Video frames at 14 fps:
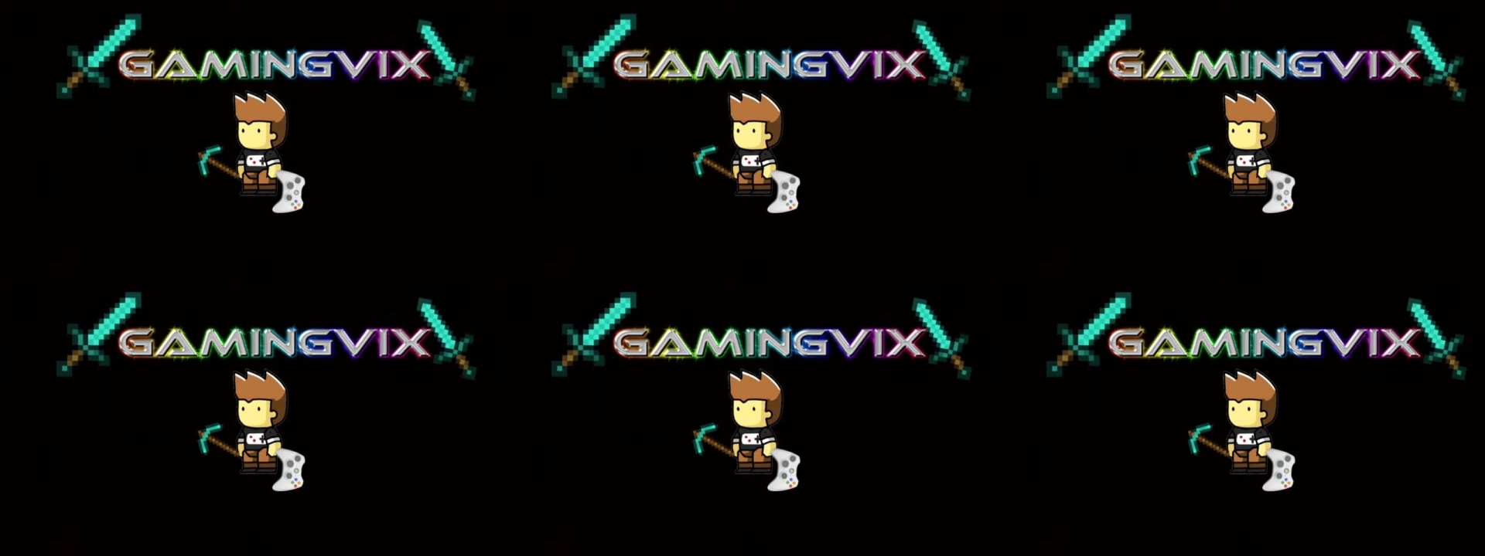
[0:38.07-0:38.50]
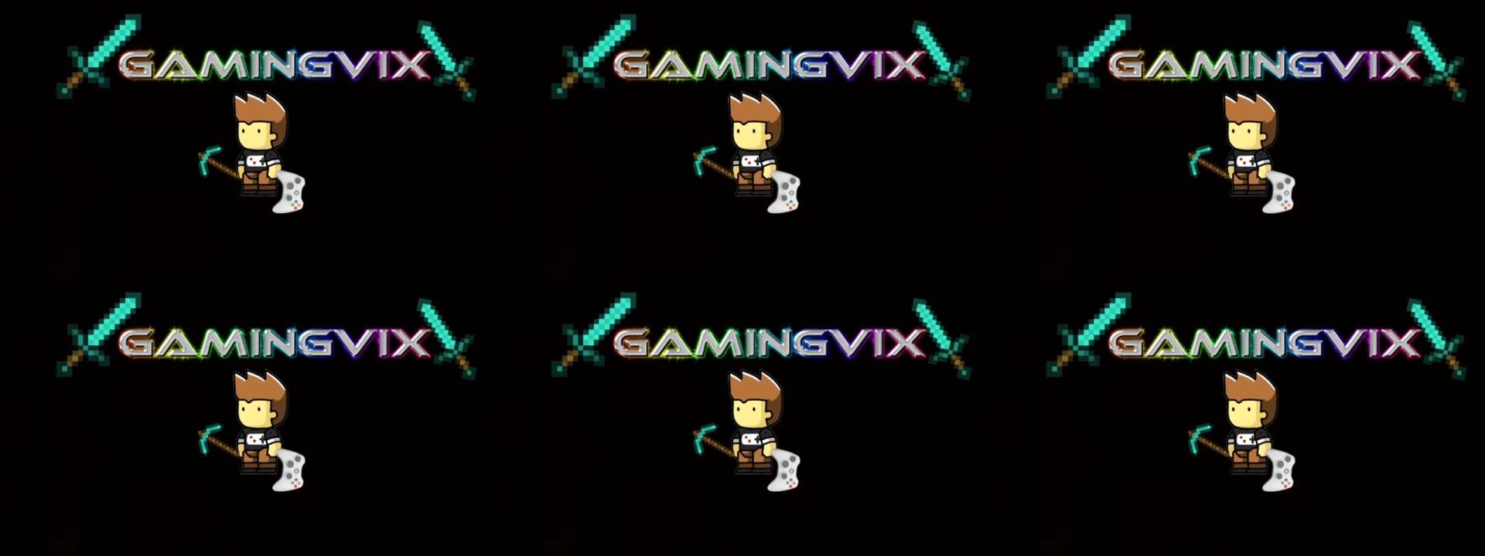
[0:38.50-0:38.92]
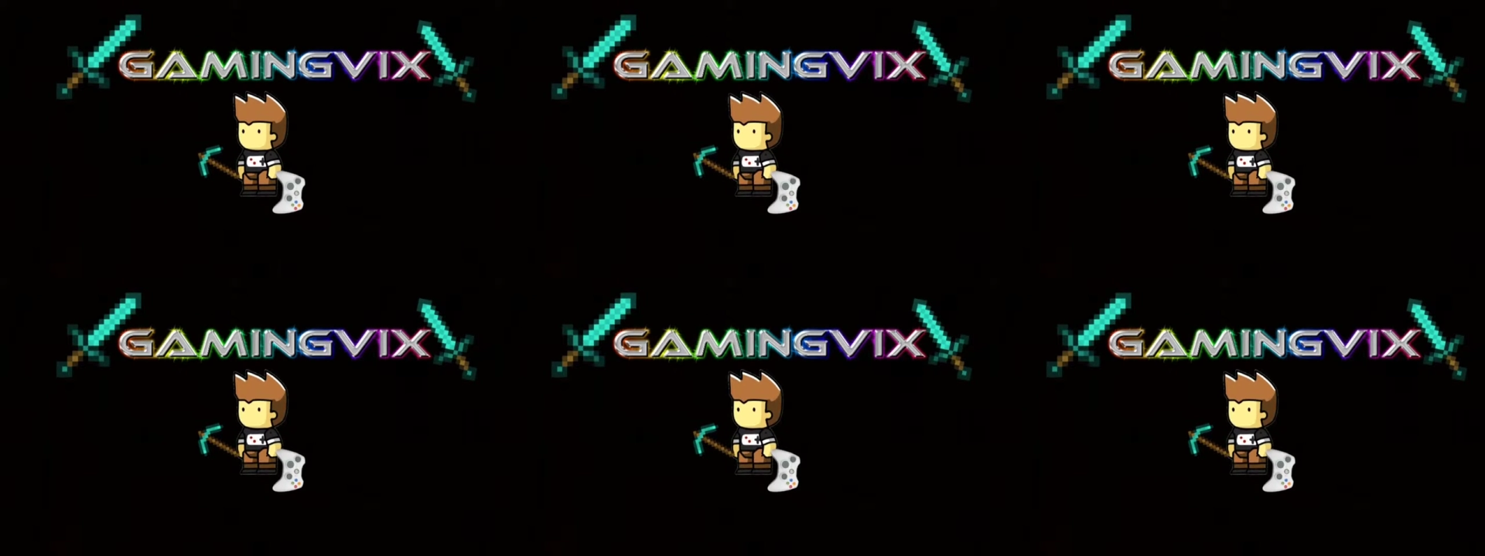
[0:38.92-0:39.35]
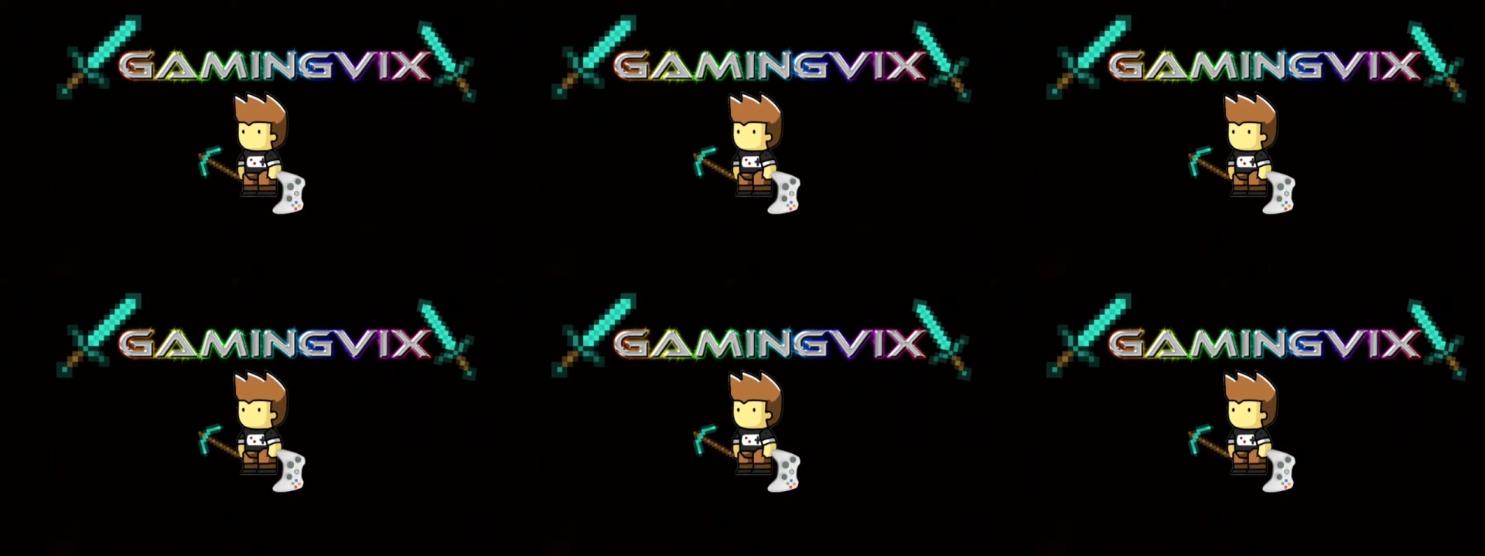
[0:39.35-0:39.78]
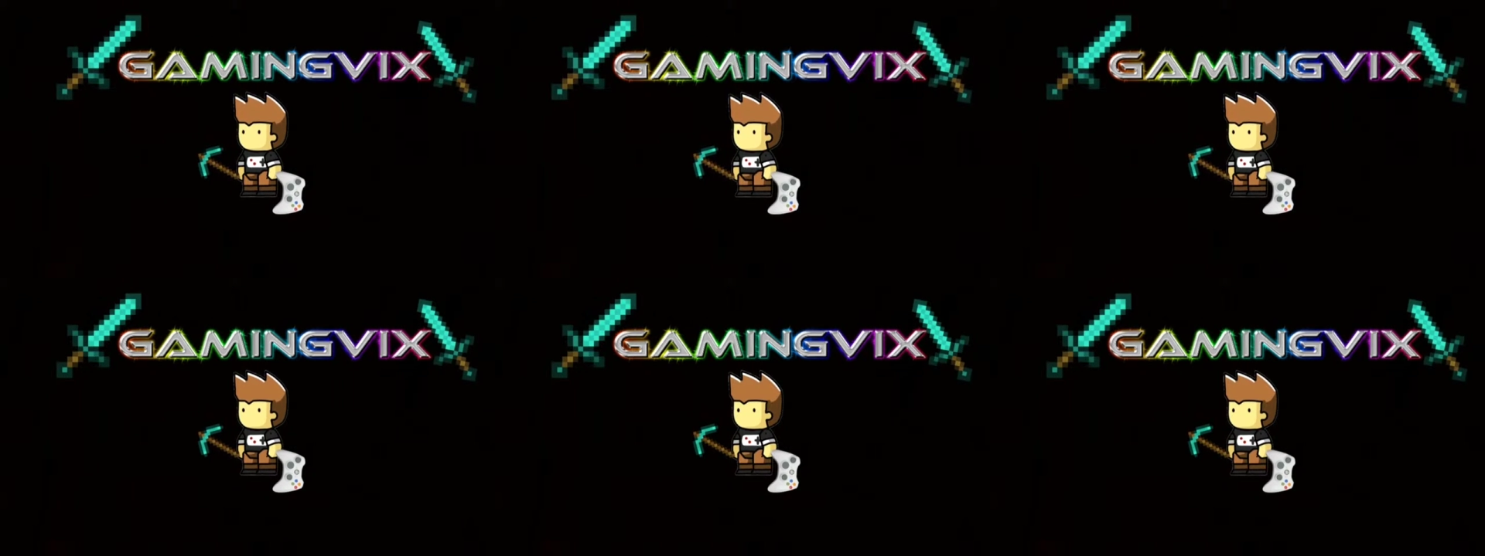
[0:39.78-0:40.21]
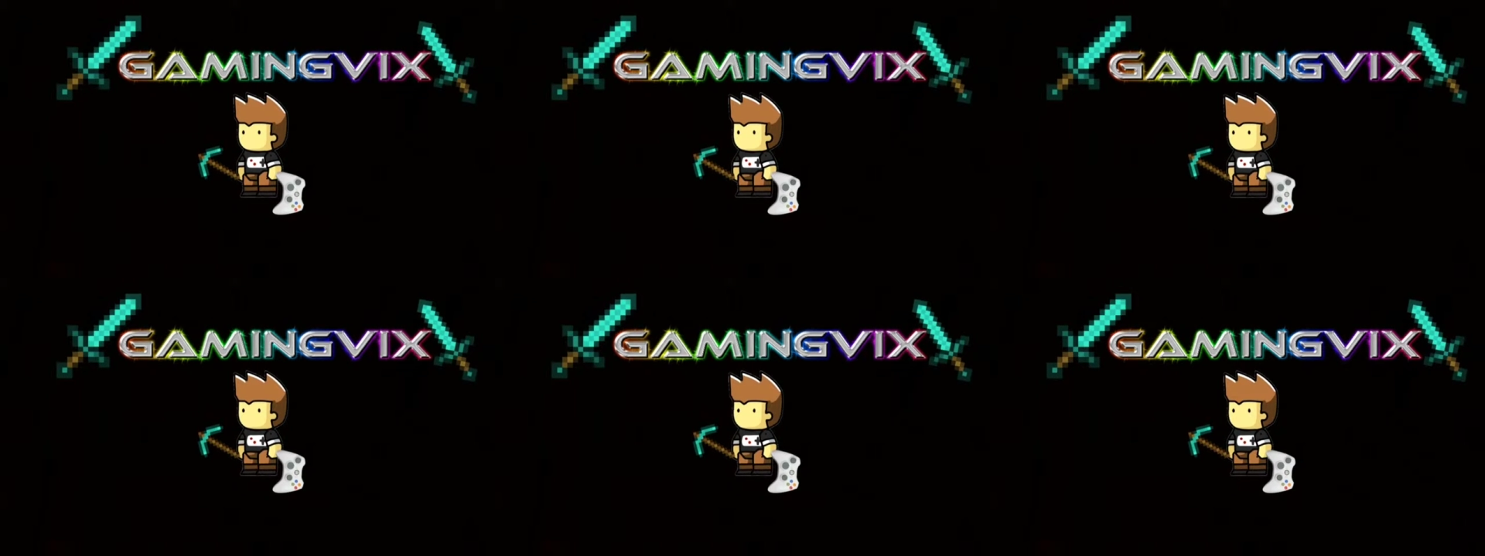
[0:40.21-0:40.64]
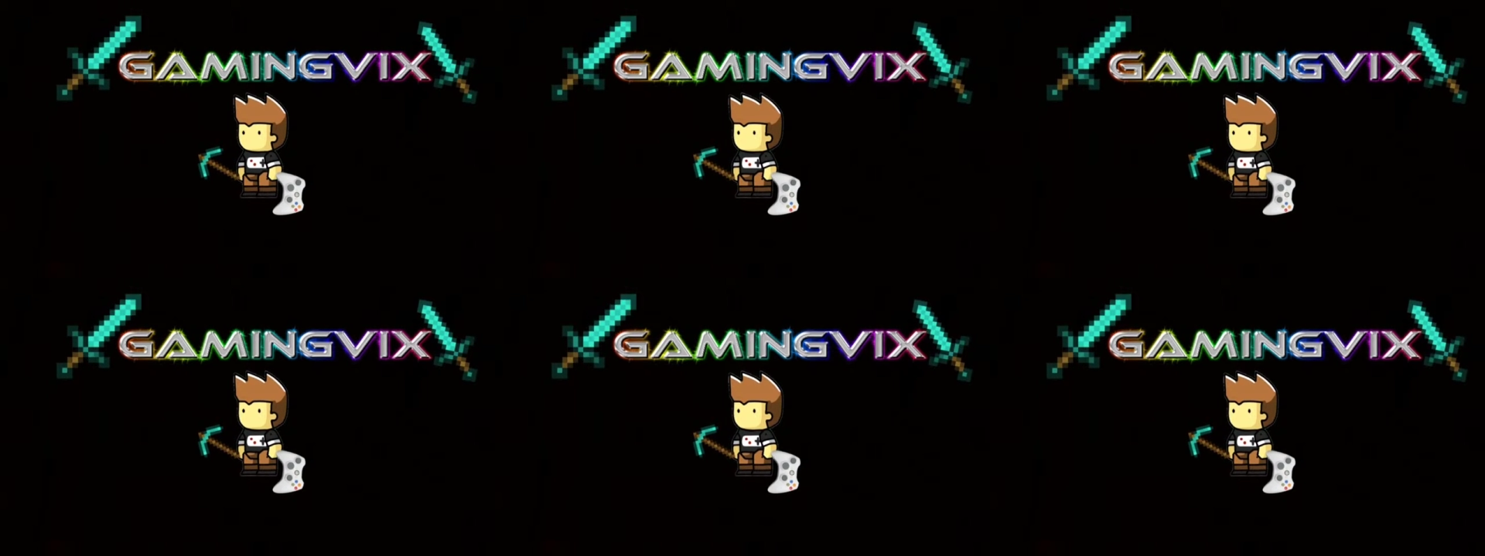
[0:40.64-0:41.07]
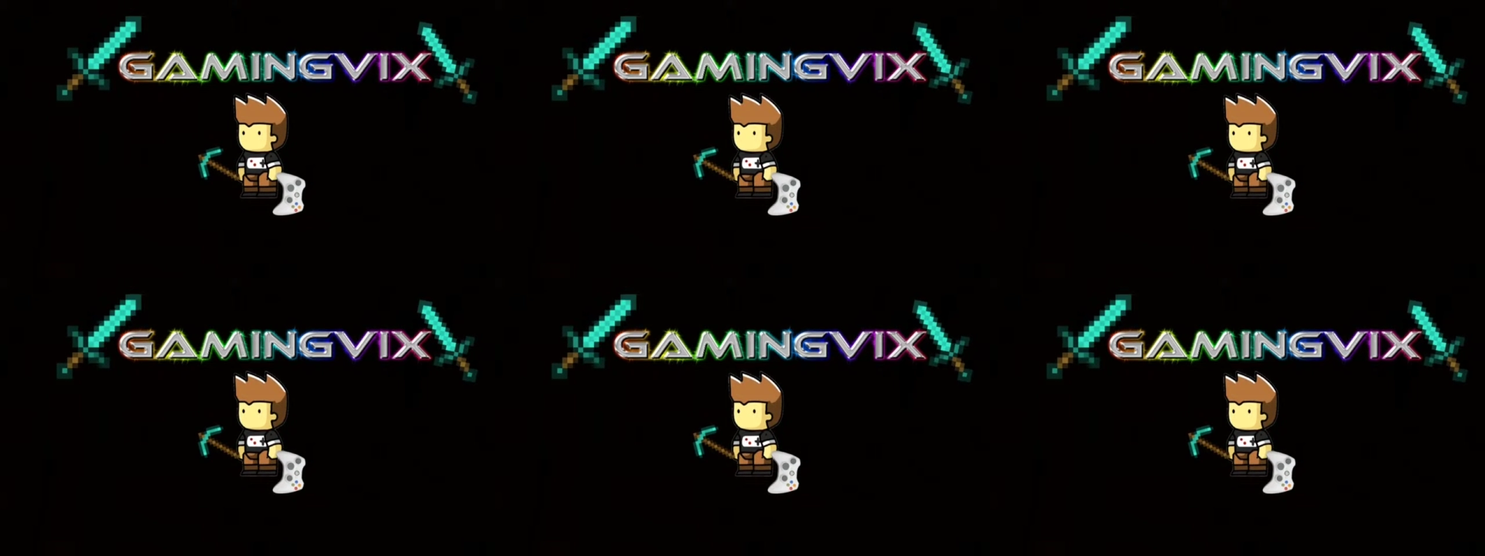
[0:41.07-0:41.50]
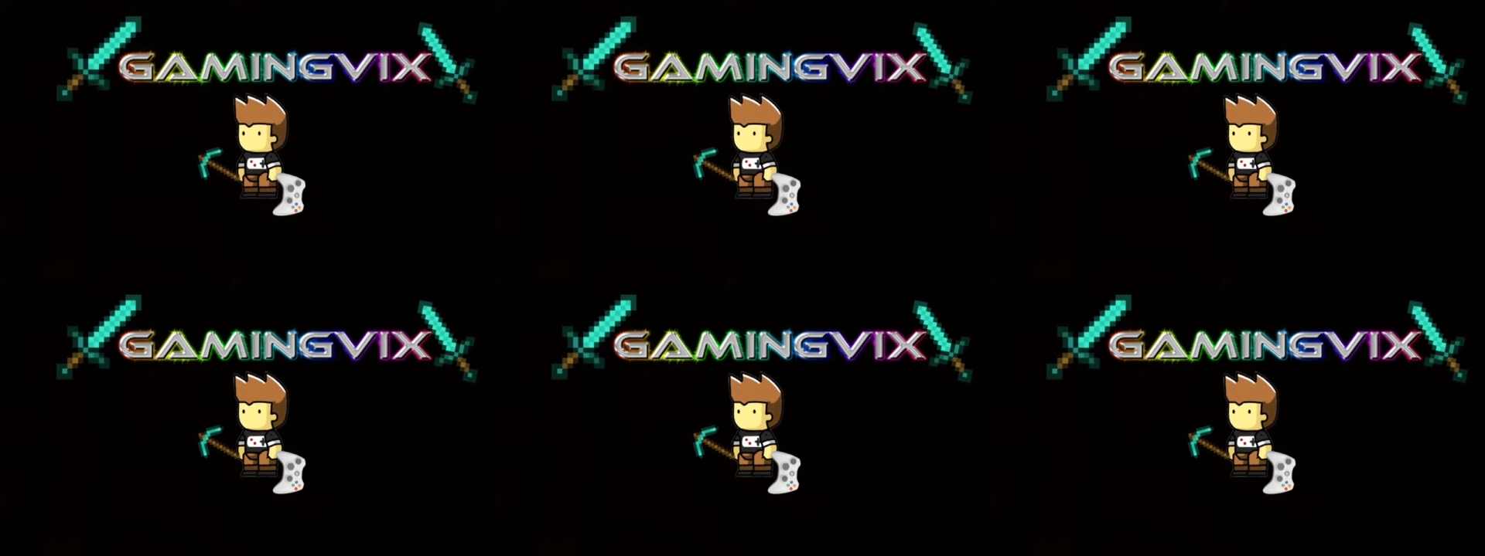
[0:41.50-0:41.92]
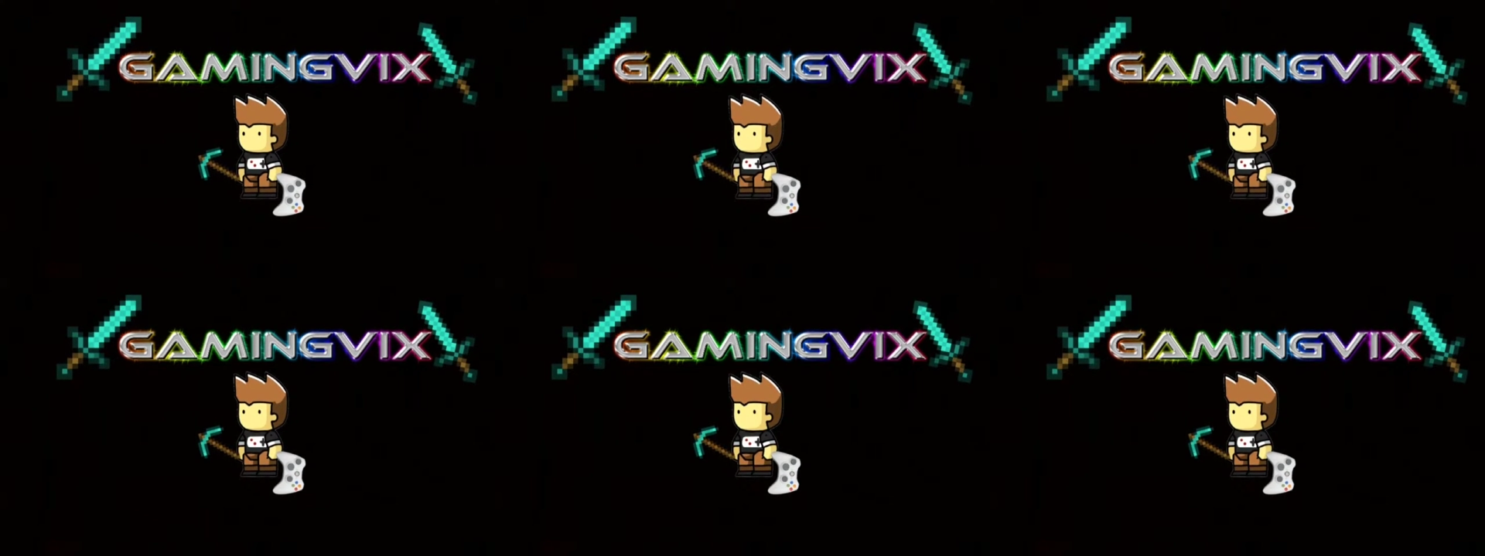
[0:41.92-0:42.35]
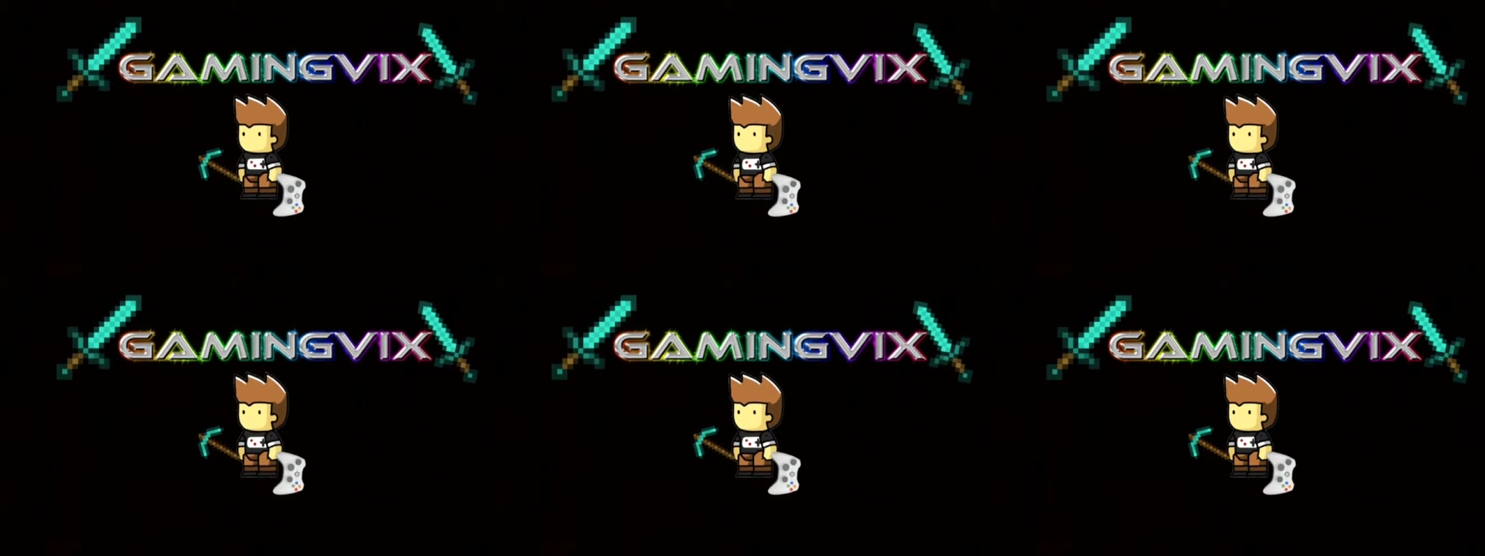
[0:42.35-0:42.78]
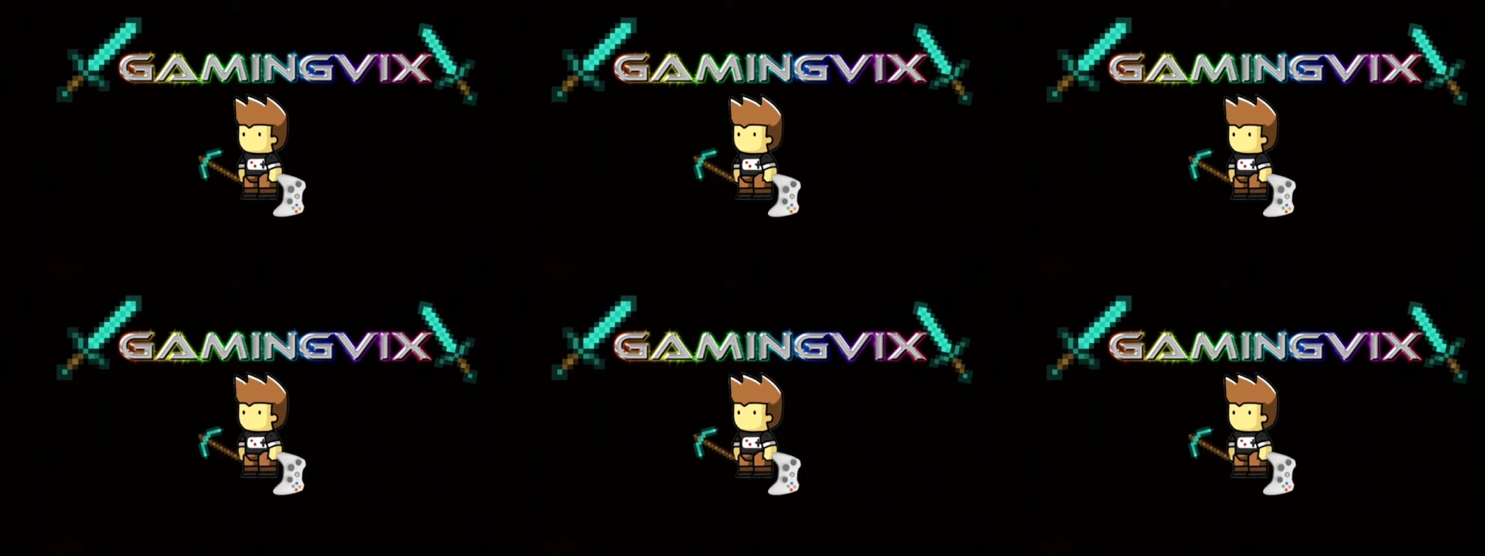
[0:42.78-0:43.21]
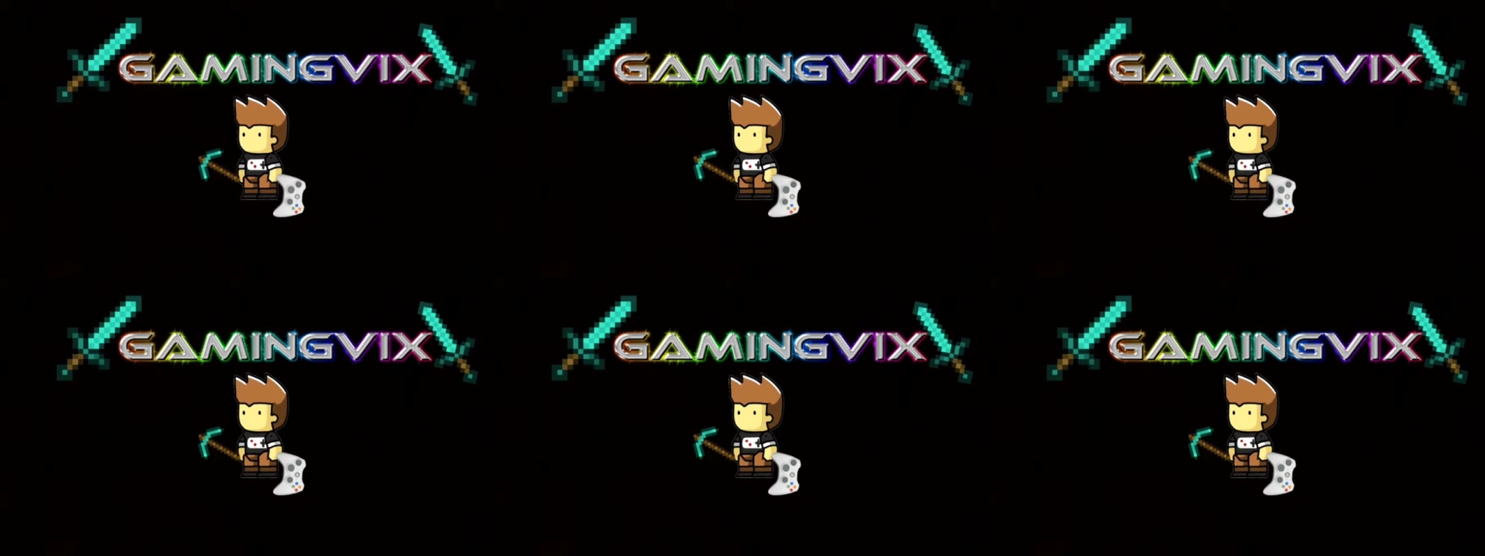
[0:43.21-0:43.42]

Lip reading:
No face is visible, so there are no lips to read.